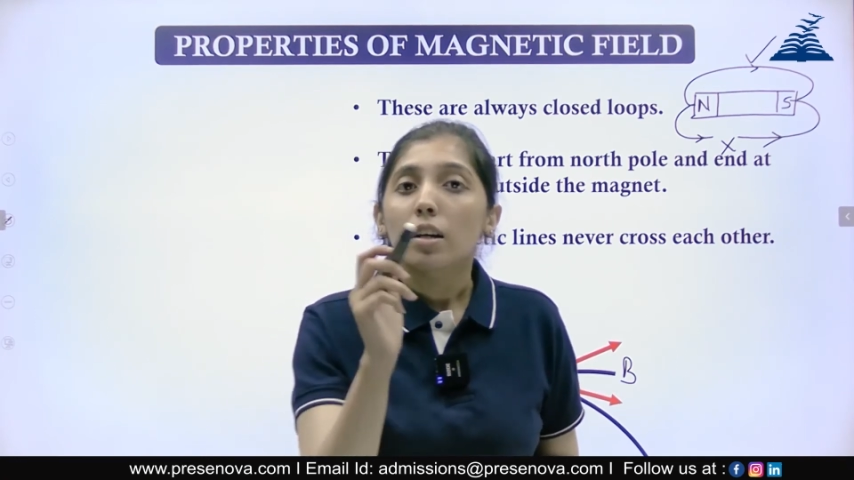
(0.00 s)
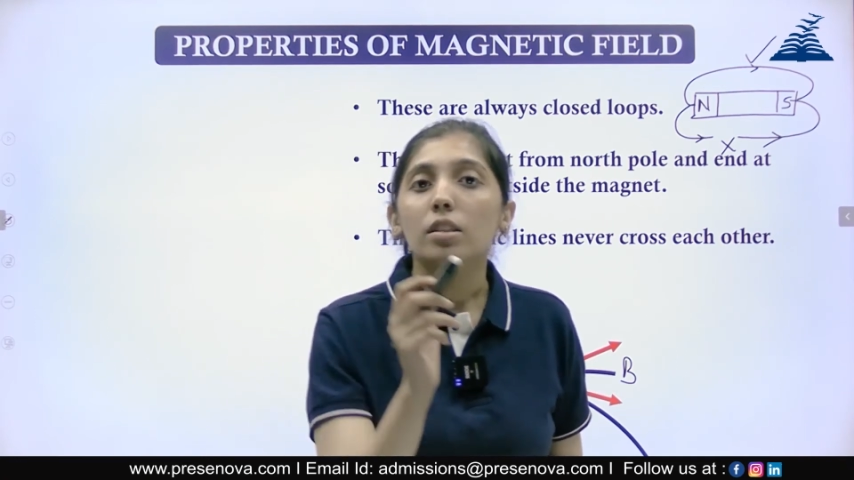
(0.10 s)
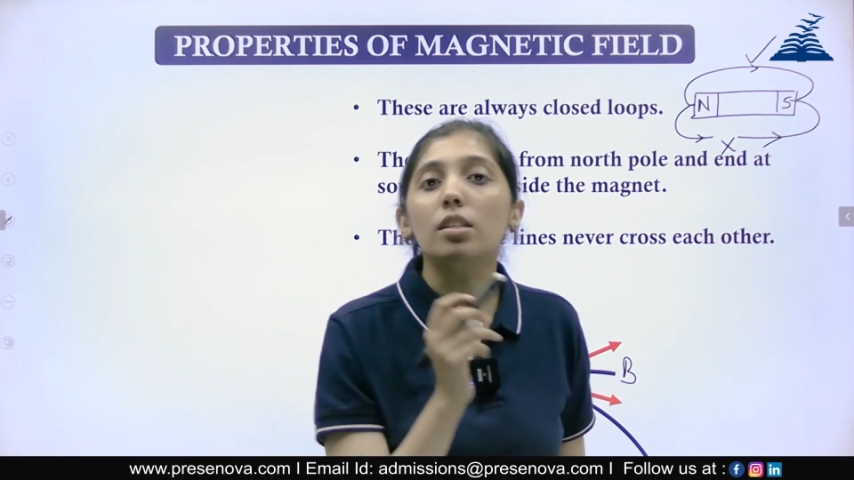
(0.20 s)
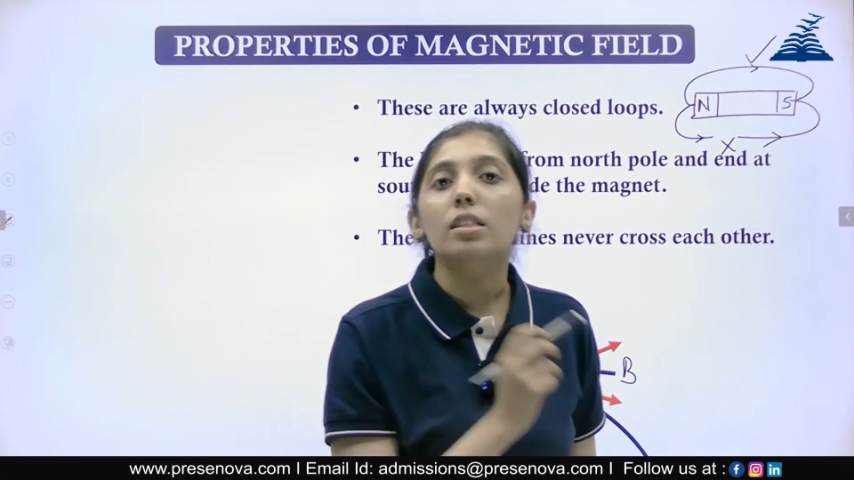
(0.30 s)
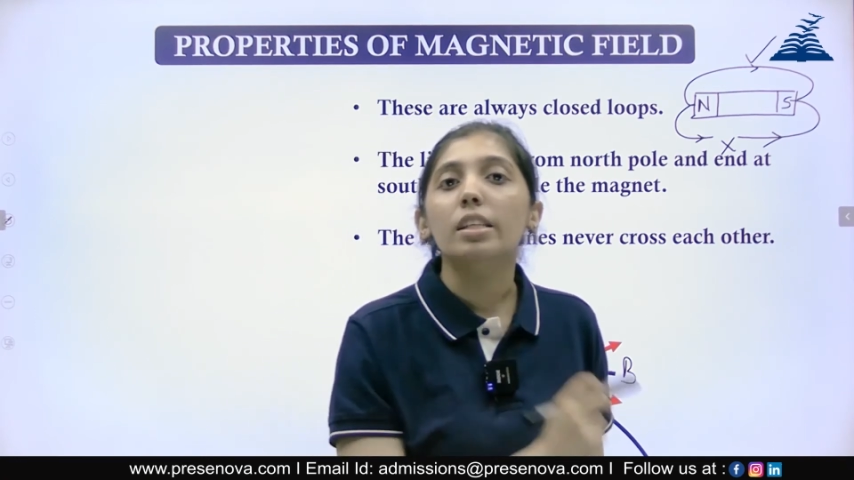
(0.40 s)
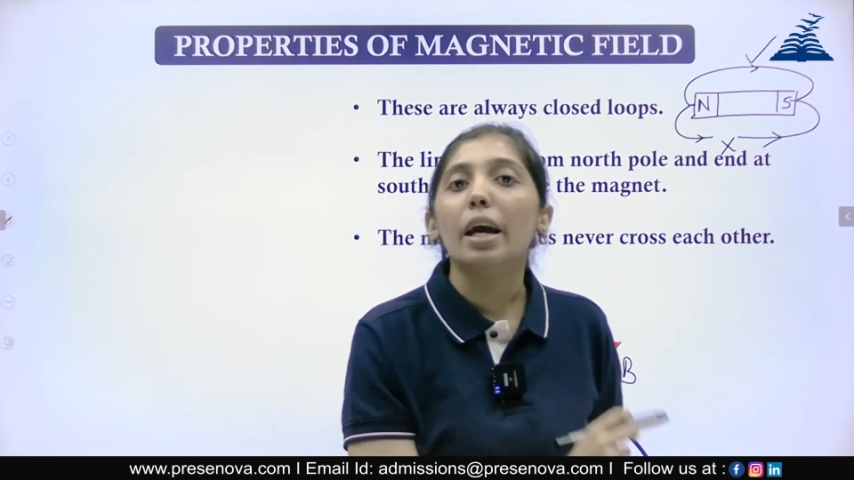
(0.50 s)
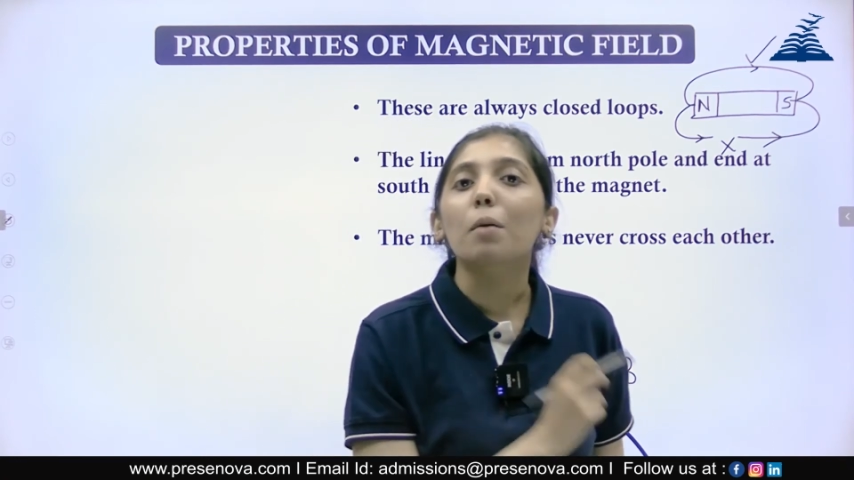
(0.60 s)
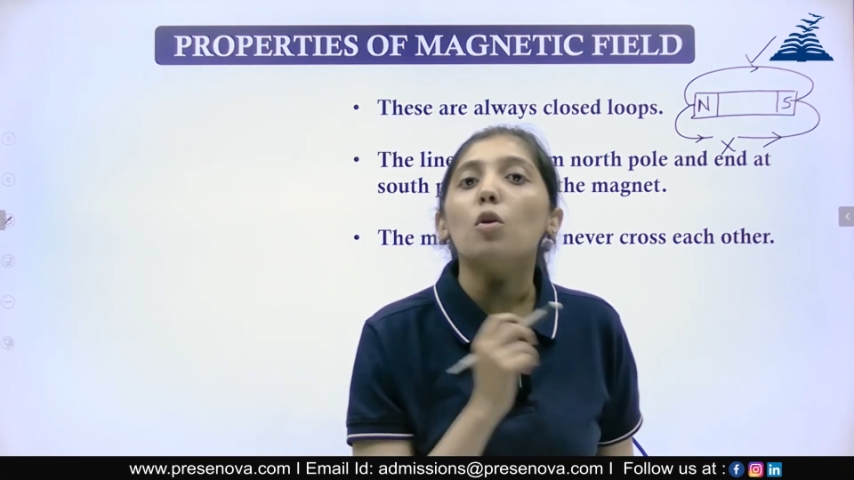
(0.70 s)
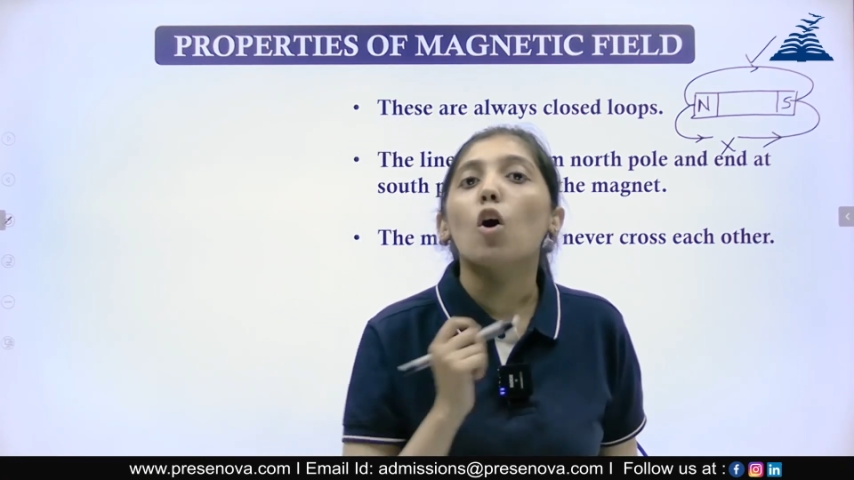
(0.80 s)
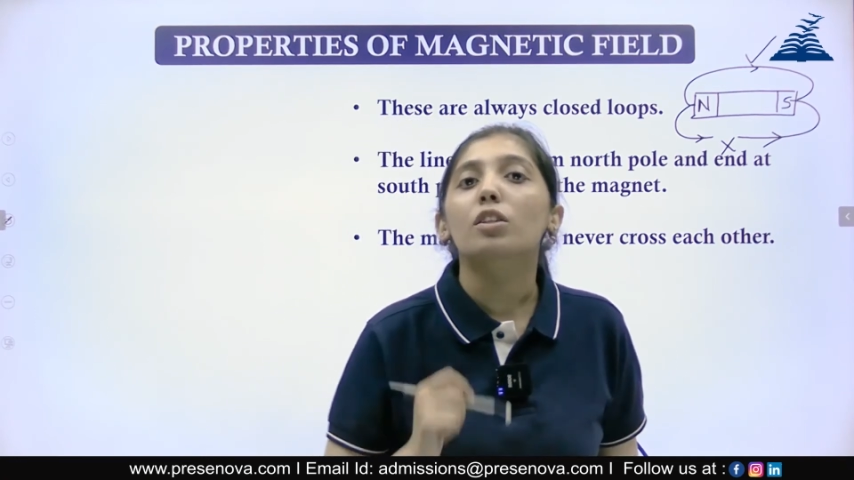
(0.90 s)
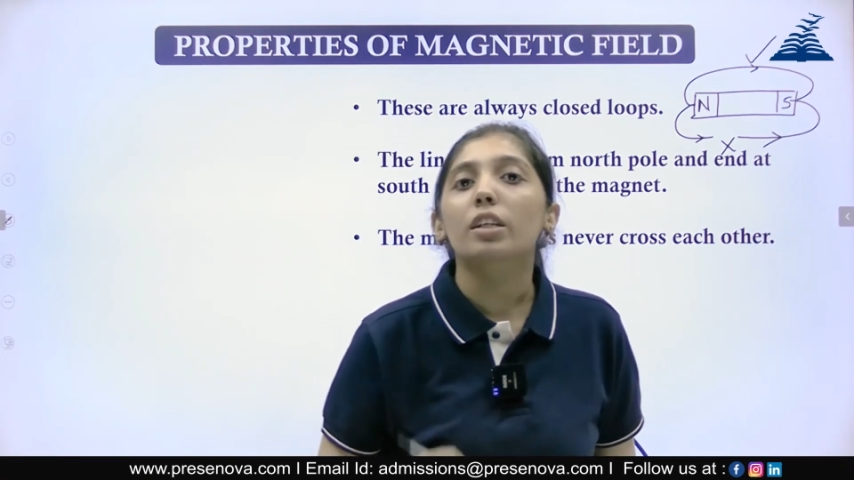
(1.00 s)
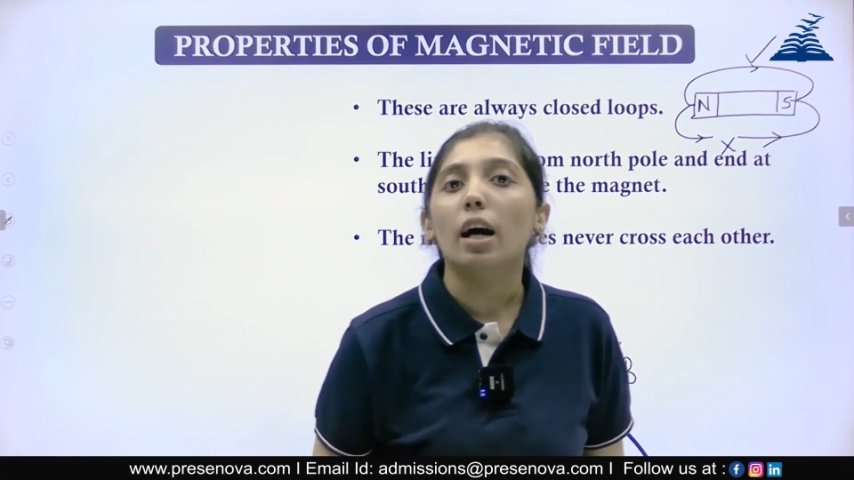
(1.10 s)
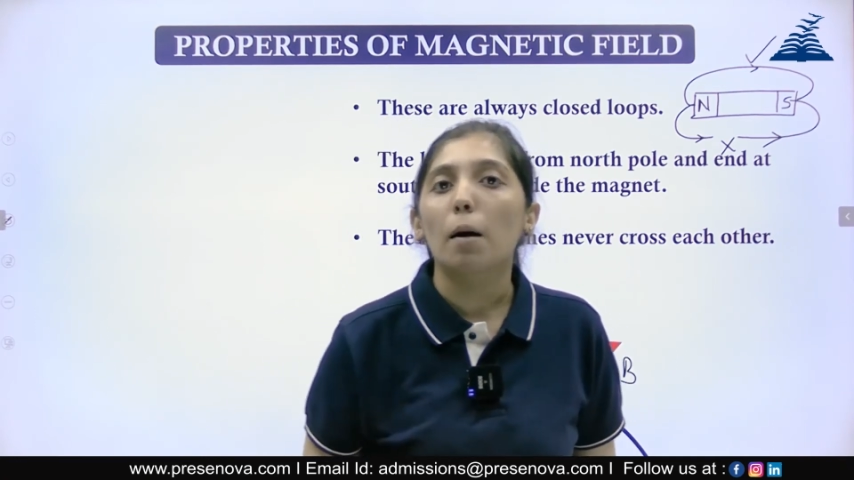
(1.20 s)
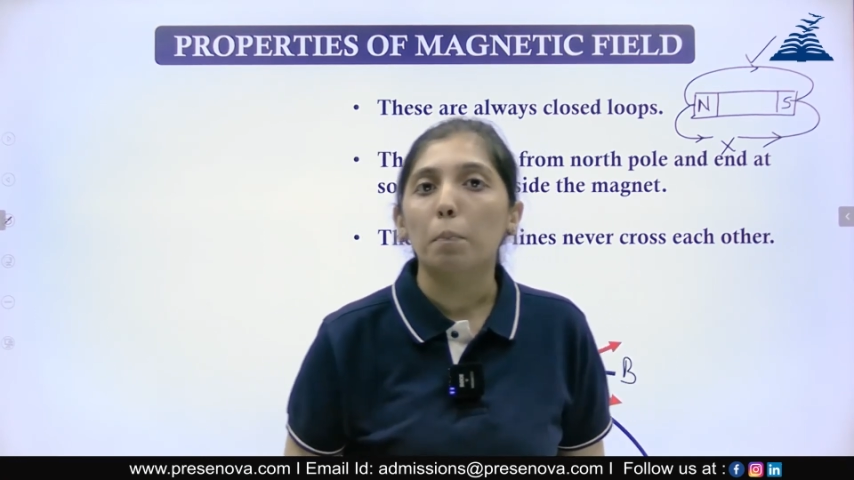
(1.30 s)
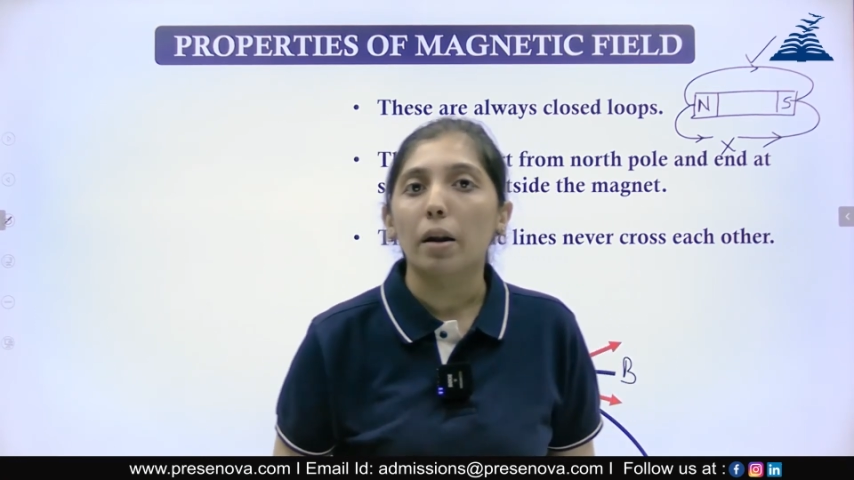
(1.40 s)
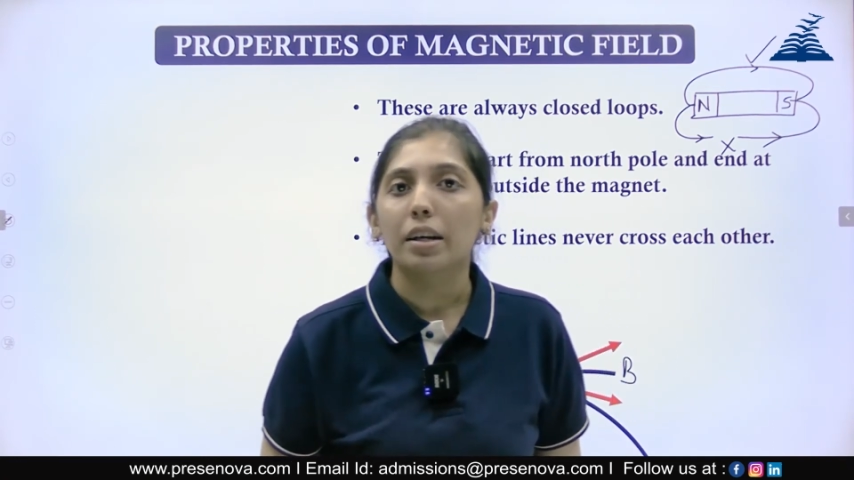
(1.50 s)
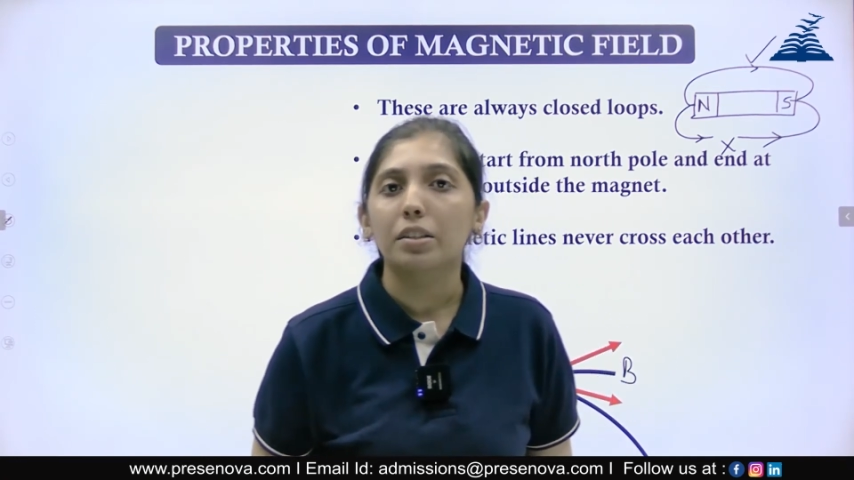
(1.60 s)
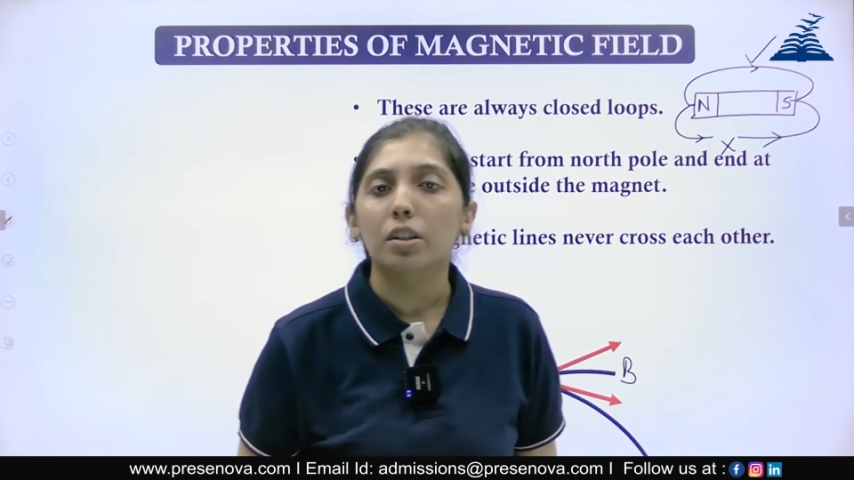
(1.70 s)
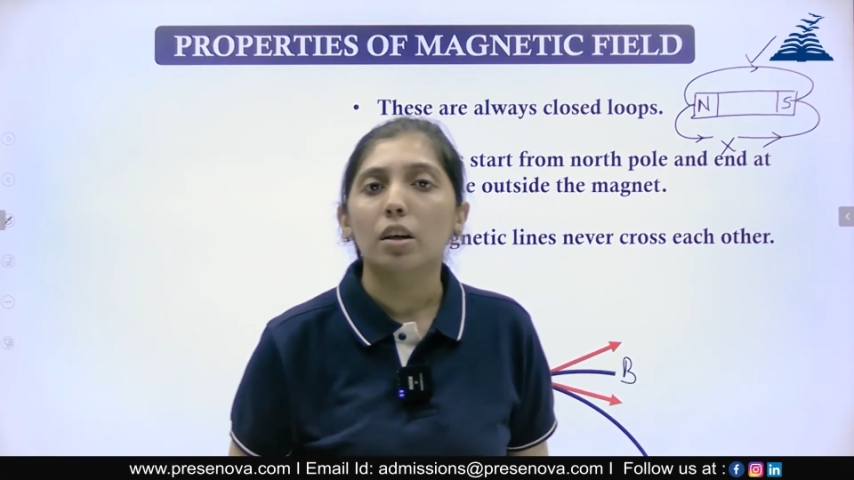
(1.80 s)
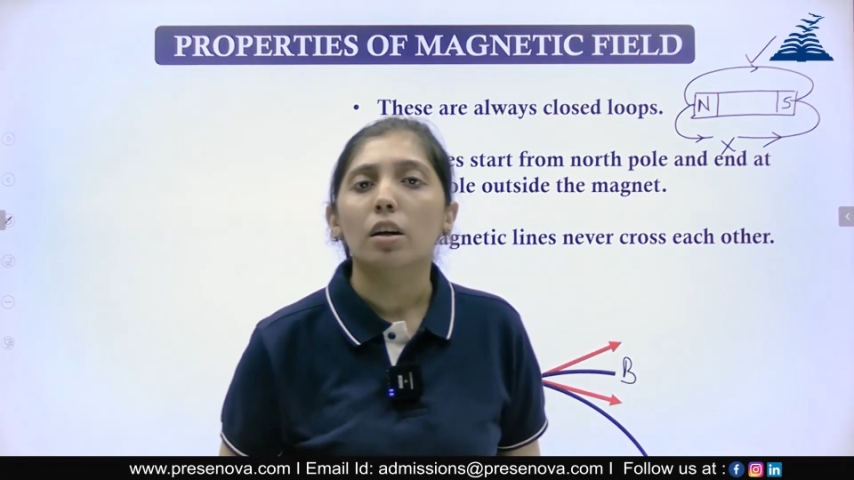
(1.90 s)
The same logic
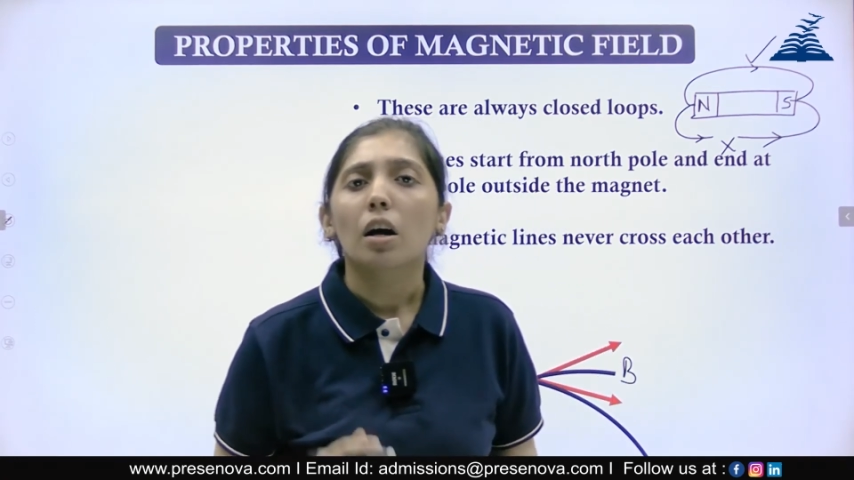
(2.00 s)
applies here.